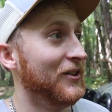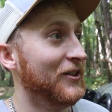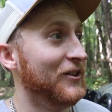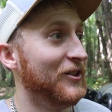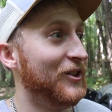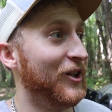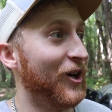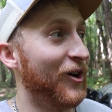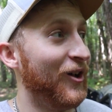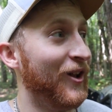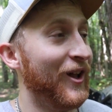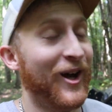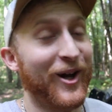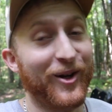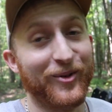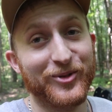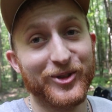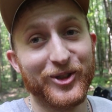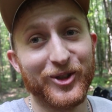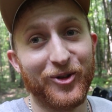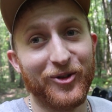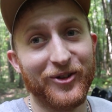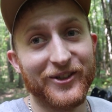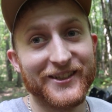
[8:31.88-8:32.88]
Y'all,
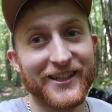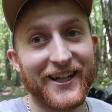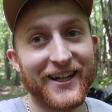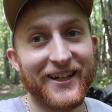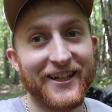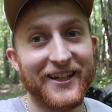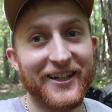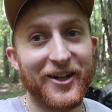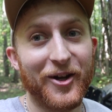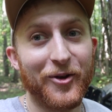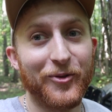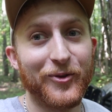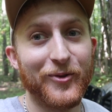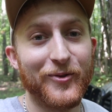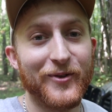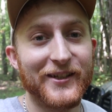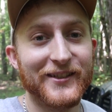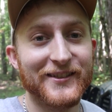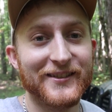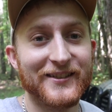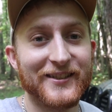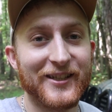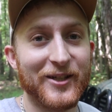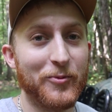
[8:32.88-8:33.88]
I'm so excited to go through
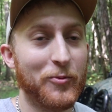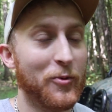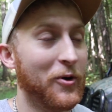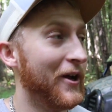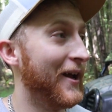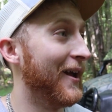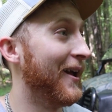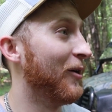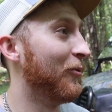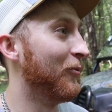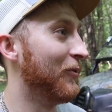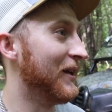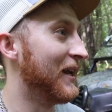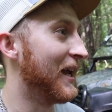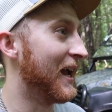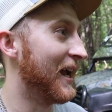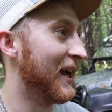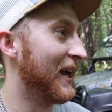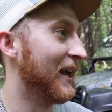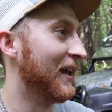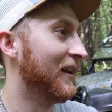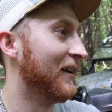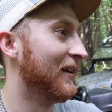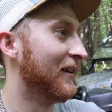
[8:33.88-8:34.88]
these and see what we
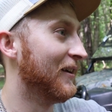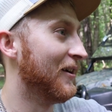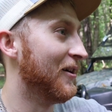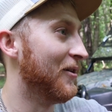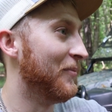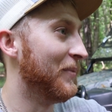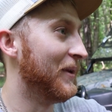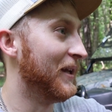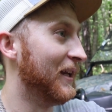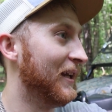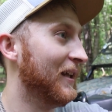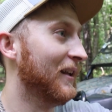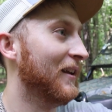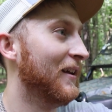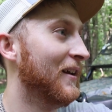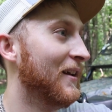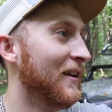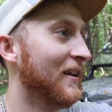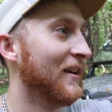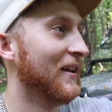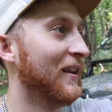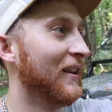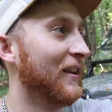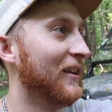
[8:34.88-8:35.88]
had come in.
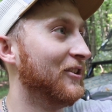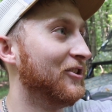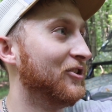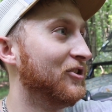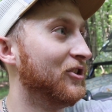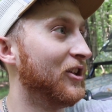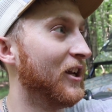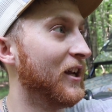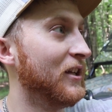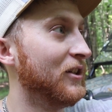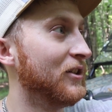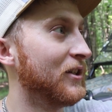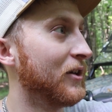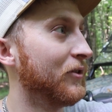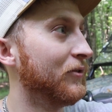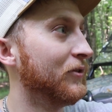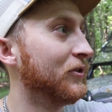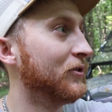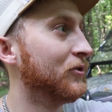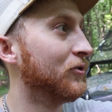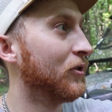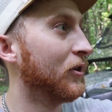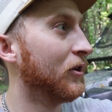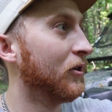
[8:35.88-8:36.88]
Let's change out
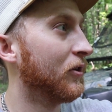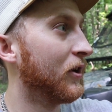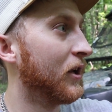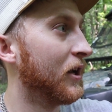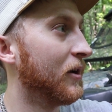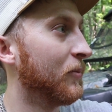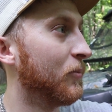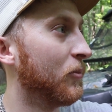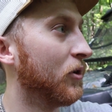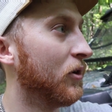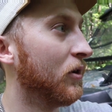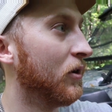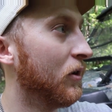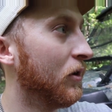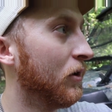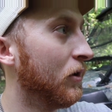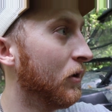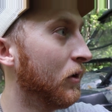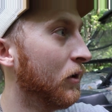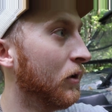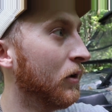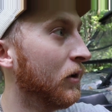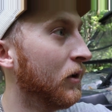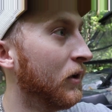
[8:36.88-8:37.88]
this trail camera.
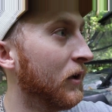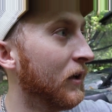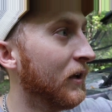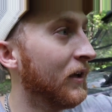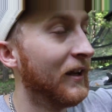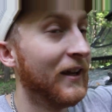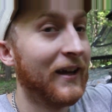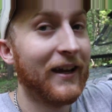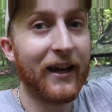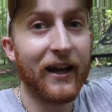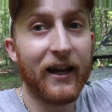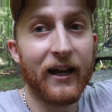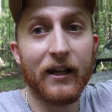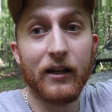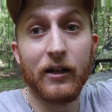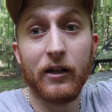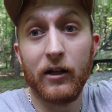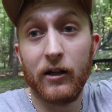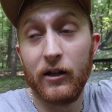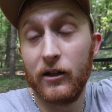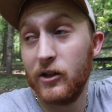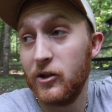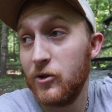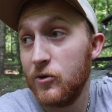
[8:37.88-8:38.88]
And
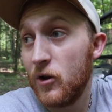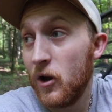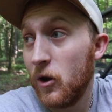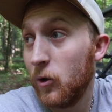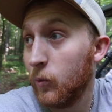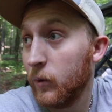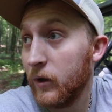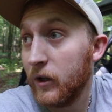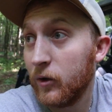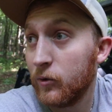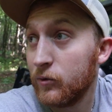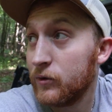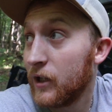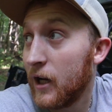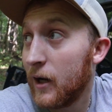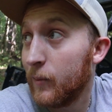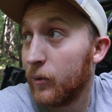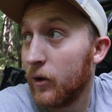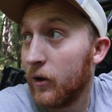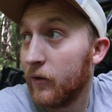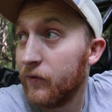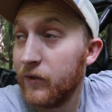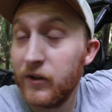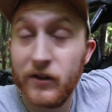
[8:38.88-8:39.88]
you know we're going to
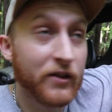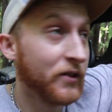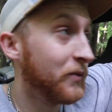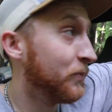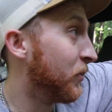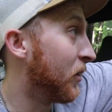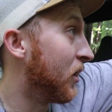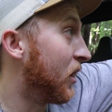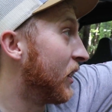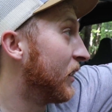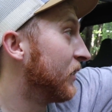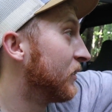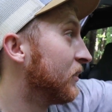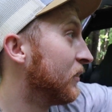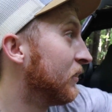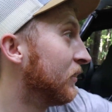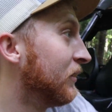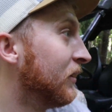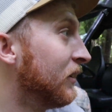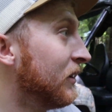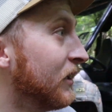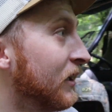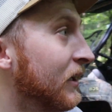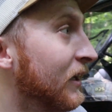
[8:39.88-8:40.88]
top off this spot.
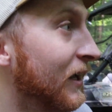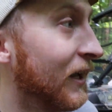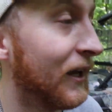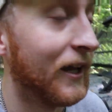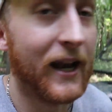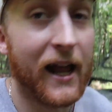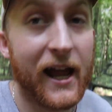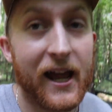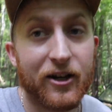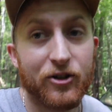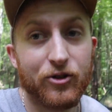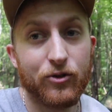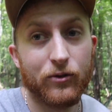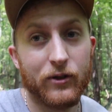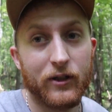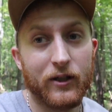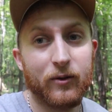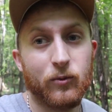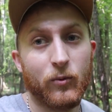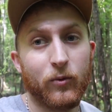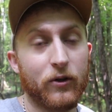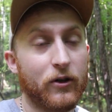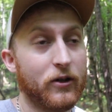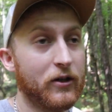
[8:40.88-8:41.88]
And
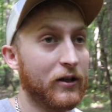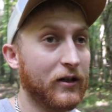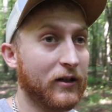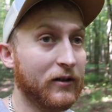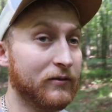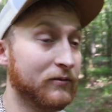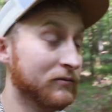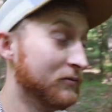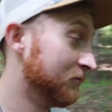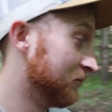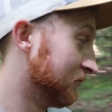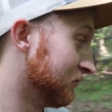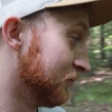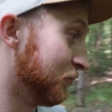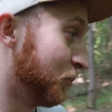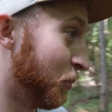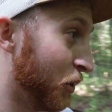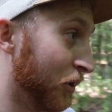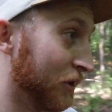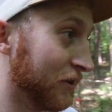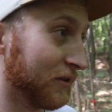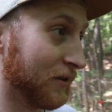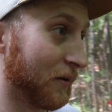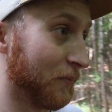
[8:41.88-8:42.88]
actually, we're going to
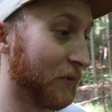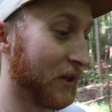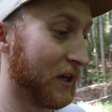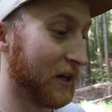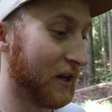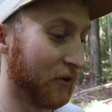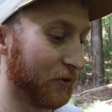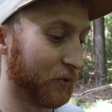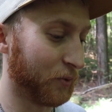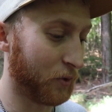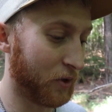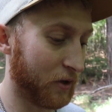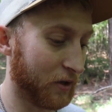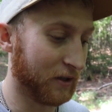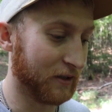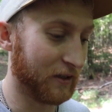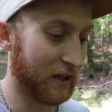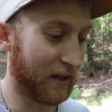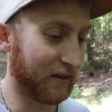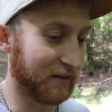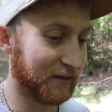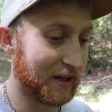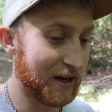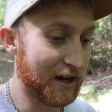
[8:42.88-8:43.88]
put something else. We're going to
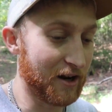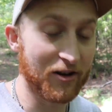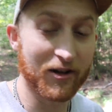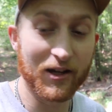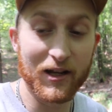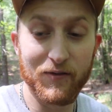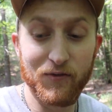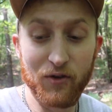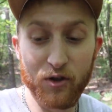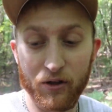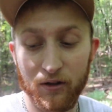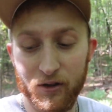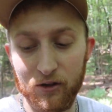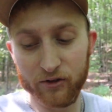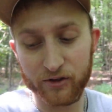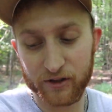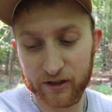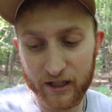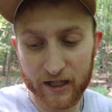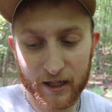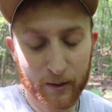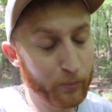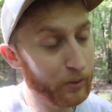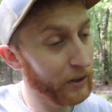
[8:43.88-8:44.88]
test it out. I'll give you a little
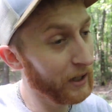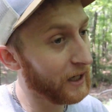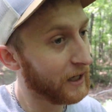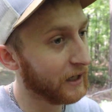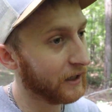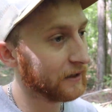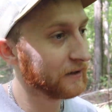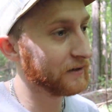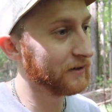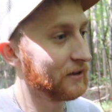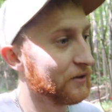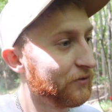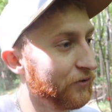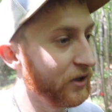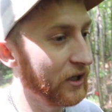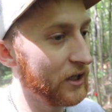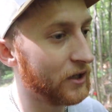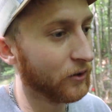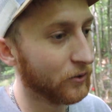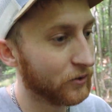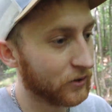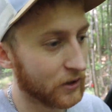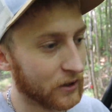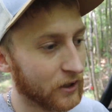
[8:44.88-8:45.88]
sneak peek because this
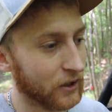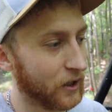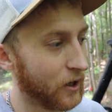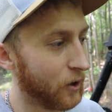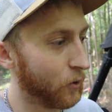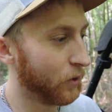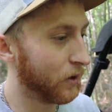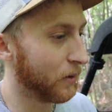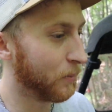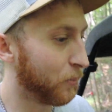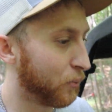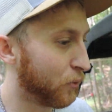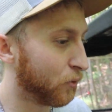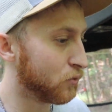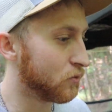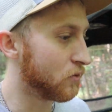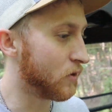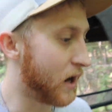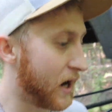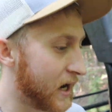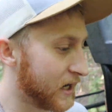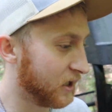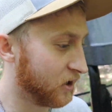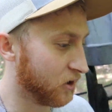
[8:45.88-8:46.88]
video is going to go up
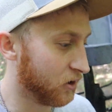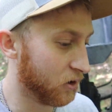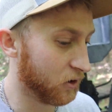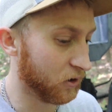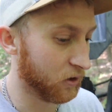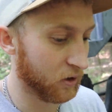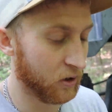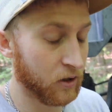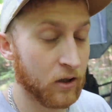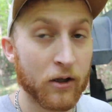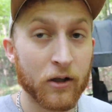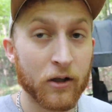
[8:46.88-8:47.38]
prior